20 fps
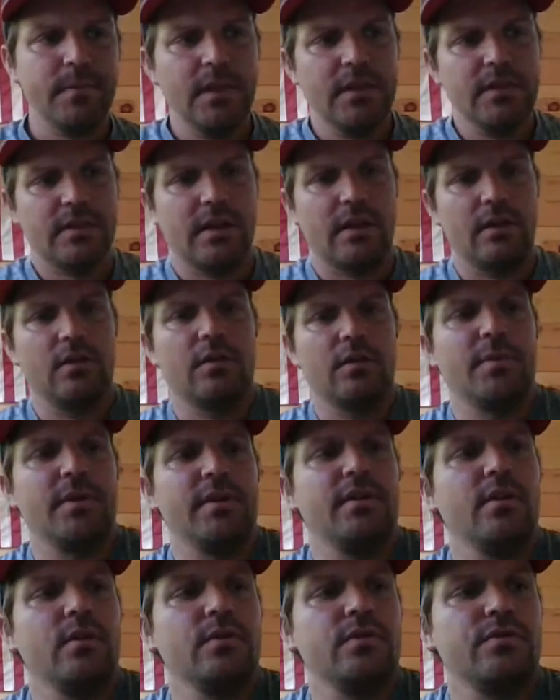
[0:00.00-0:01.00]
just gotta look at my
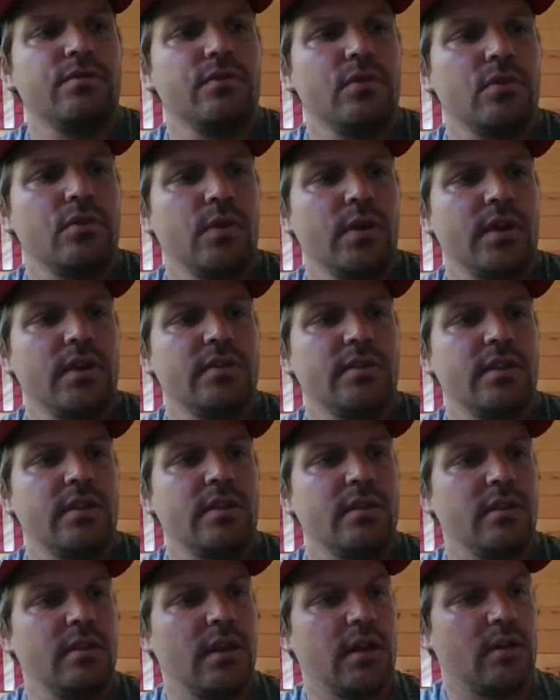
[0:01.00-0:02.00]
notes real quick because
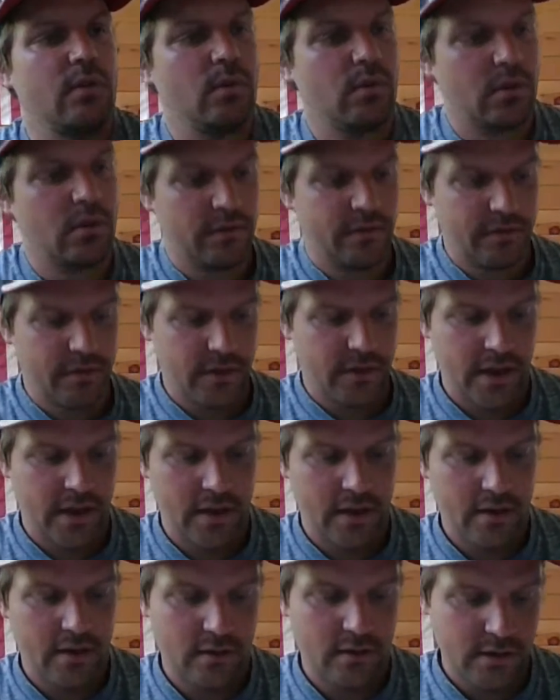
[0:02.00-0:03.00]
I don't want to
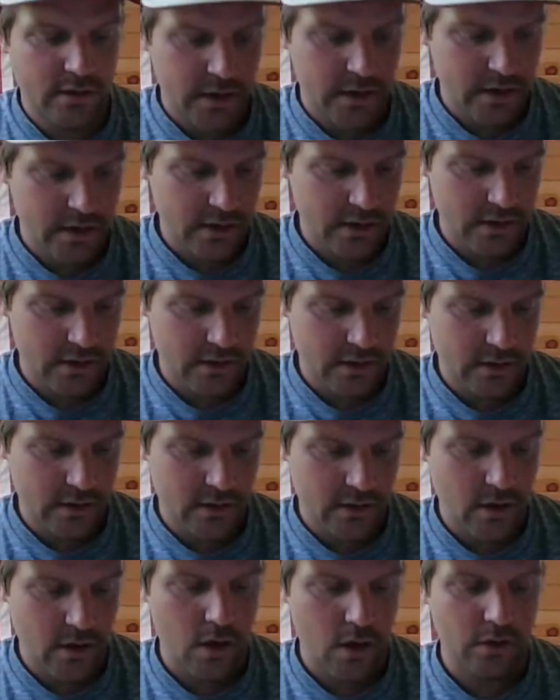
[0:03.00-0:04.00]
forget.
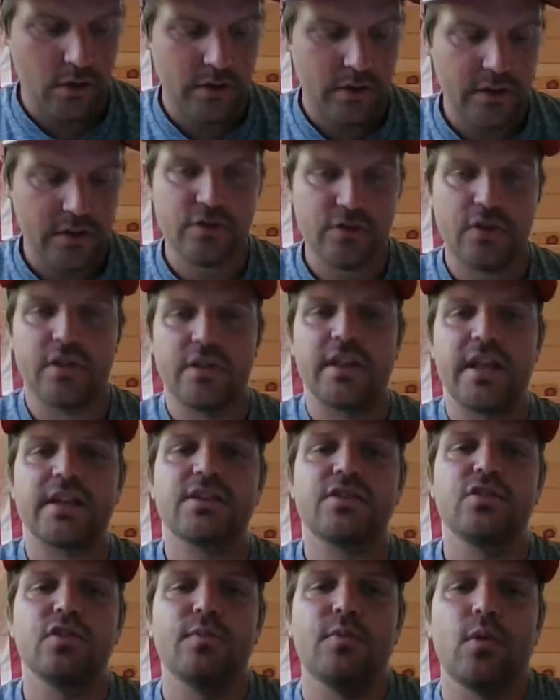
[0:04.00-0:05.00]
So the
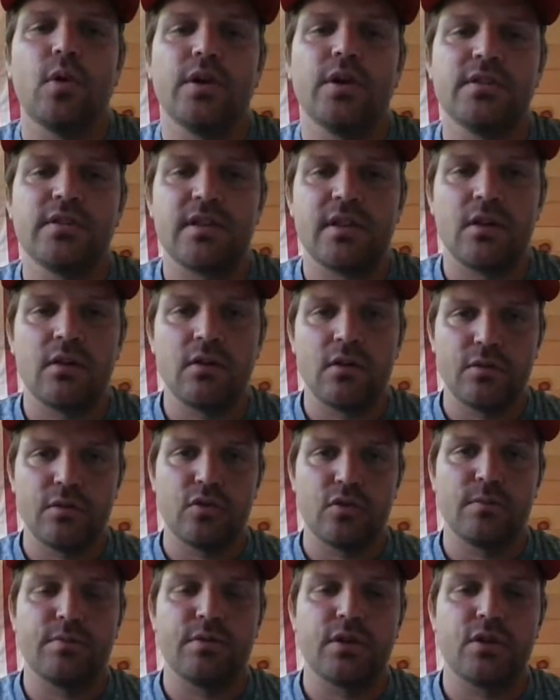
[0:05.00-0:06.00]
next two points, and I'll go
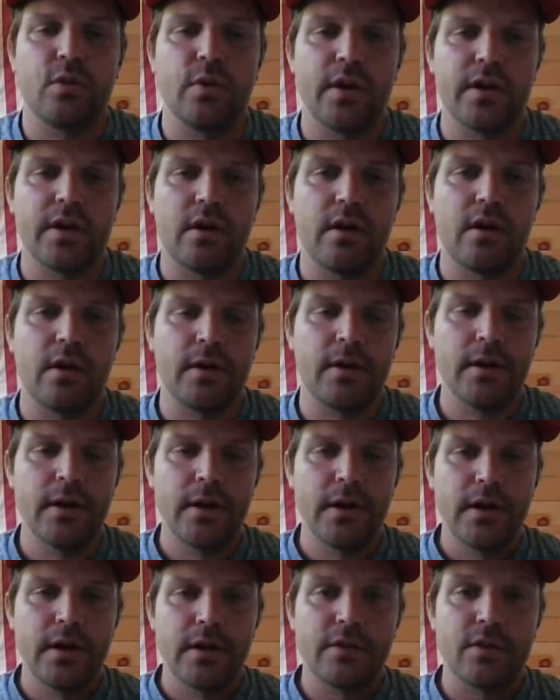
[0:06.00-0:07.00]
through them pretty quick, are
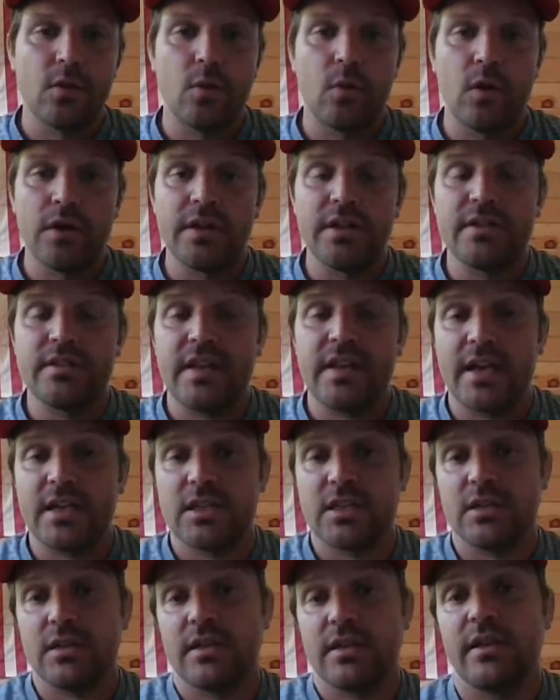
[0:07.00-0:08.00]
the one is
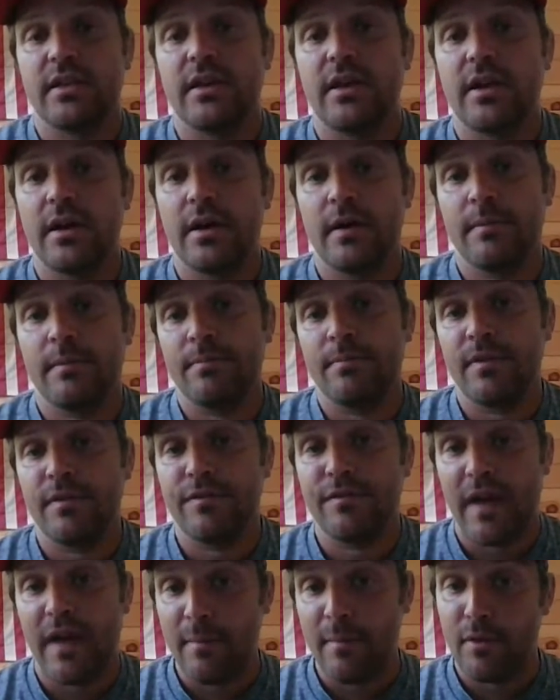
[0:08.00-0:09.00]
actually
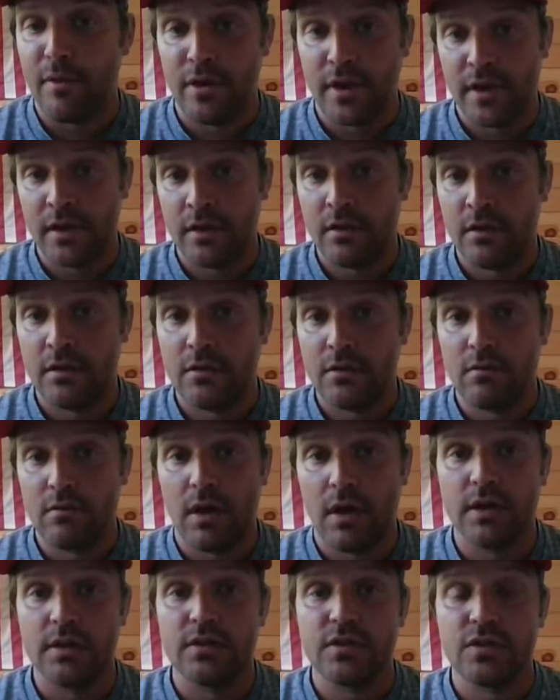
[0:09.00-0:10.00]
fat burning,
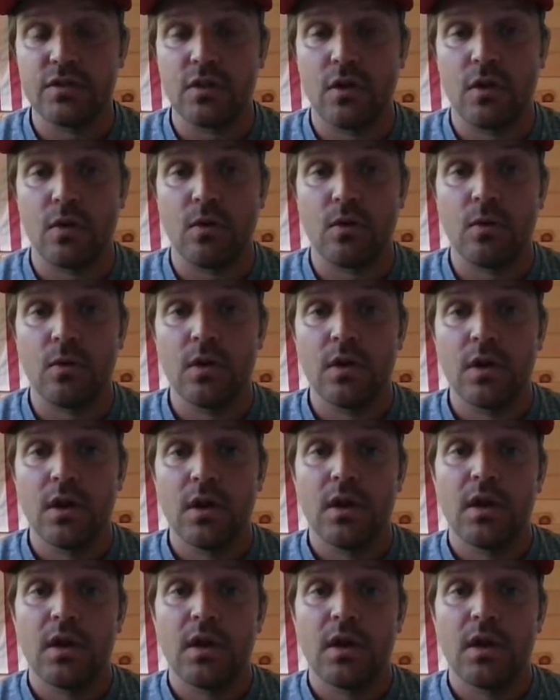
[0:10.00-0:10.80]
right? So